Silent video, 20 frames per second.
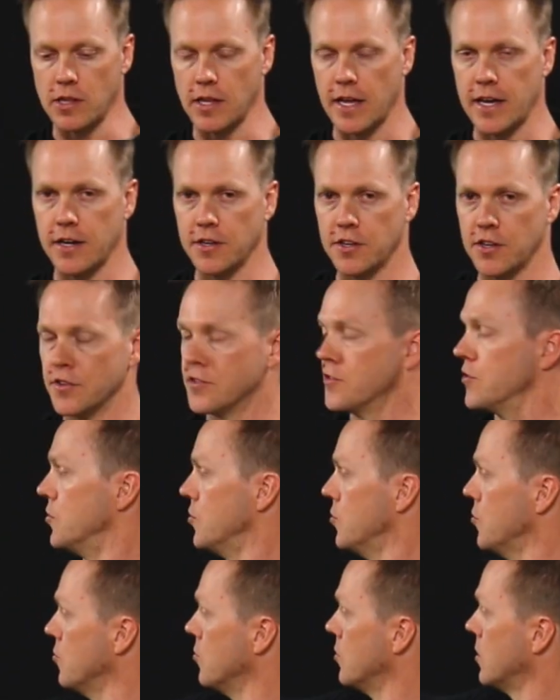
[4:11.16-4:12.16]
allow you
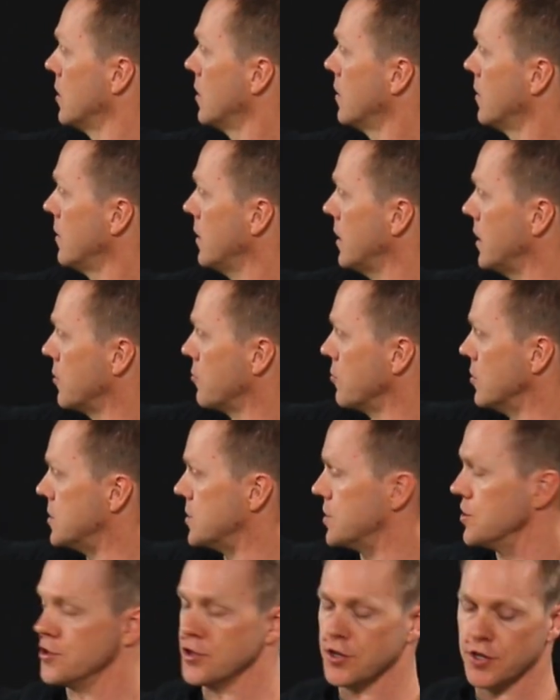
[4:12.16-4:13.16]
to increase
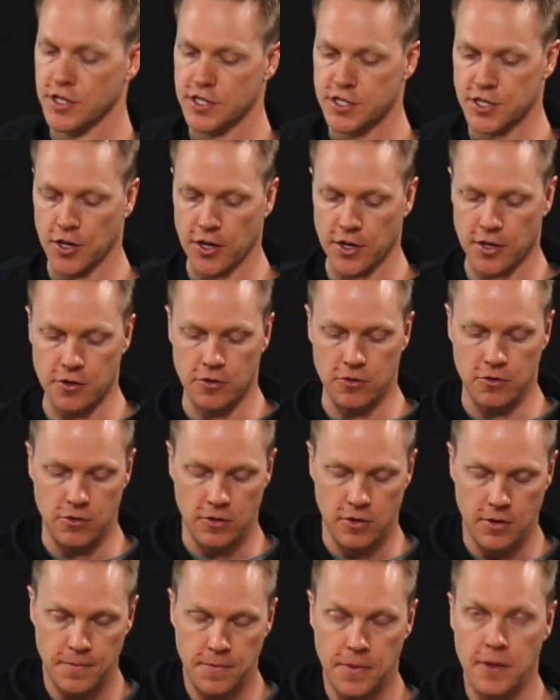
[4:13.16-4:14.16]
the duty cycle,
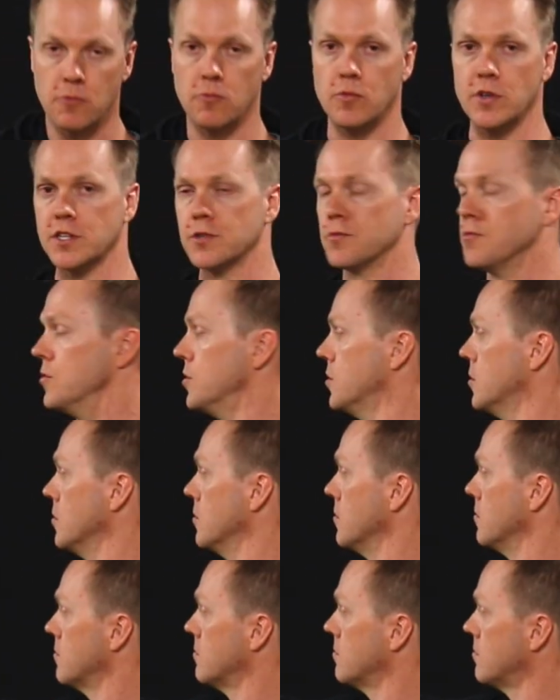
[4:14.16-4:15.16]
which
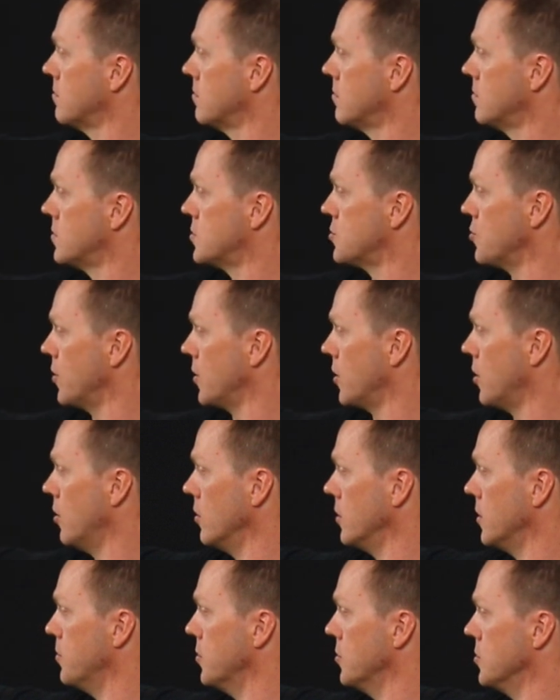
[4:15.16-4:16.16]
will try to
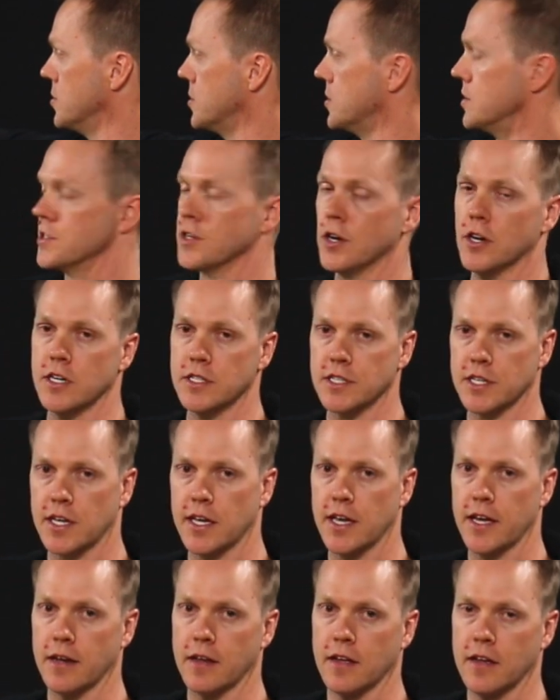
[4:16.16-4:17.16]
hold the boost as high as it
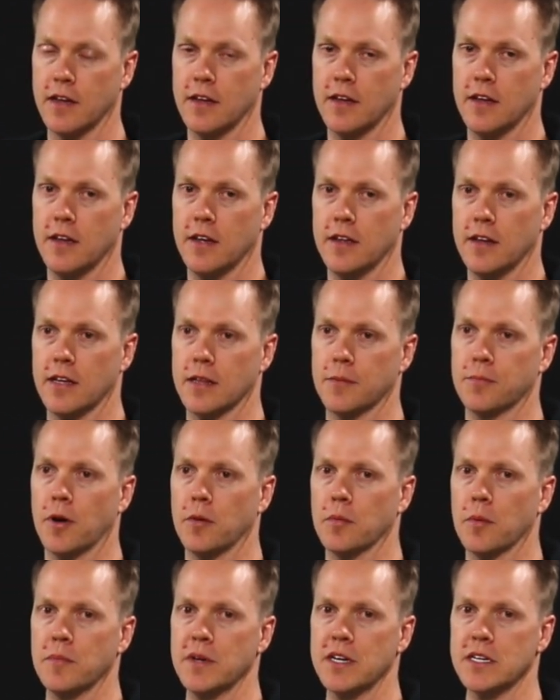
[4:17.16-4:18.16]
can. Now the
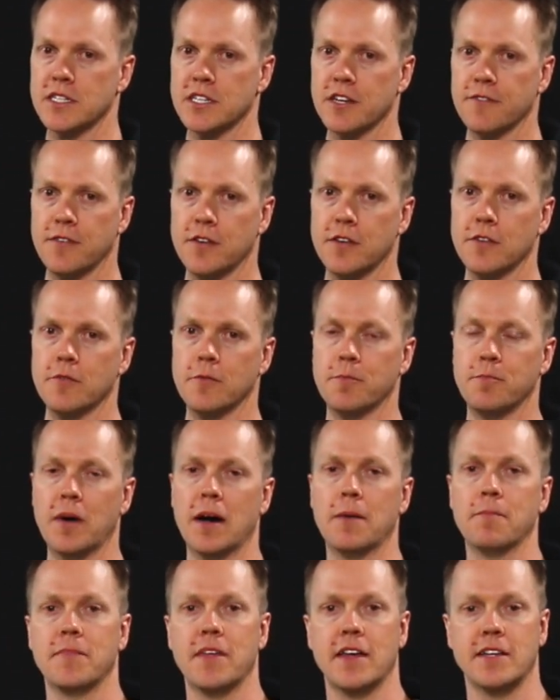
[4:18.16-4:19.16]
problem is if you
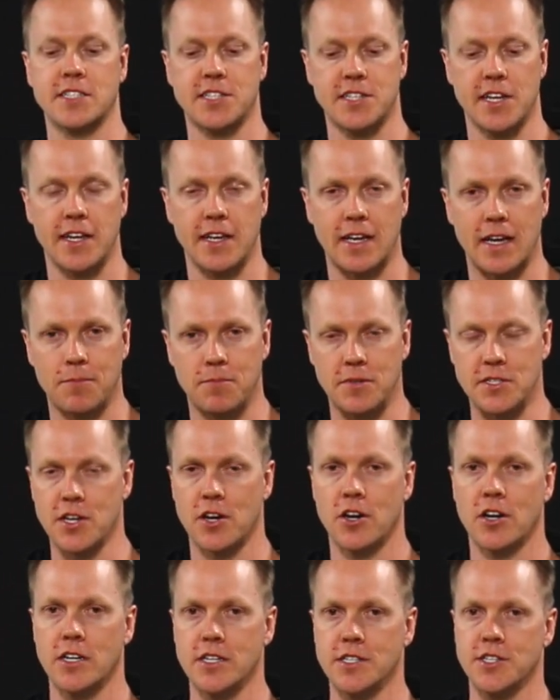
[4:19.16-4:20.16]
bump that setting up as
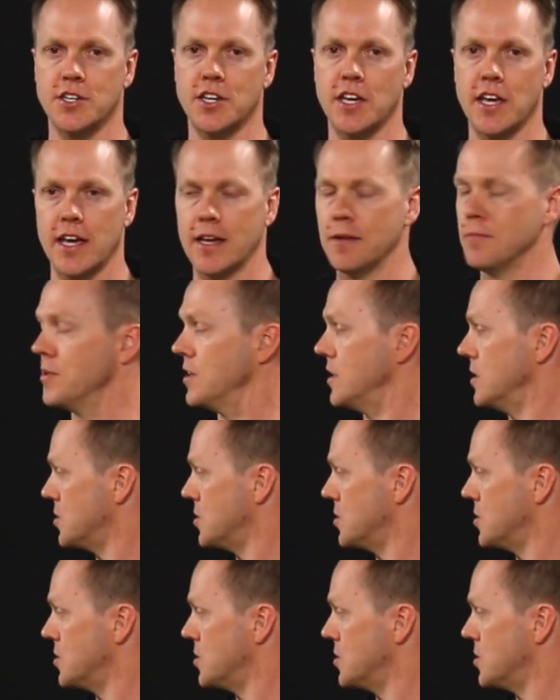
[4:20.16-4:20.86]
high as you can but you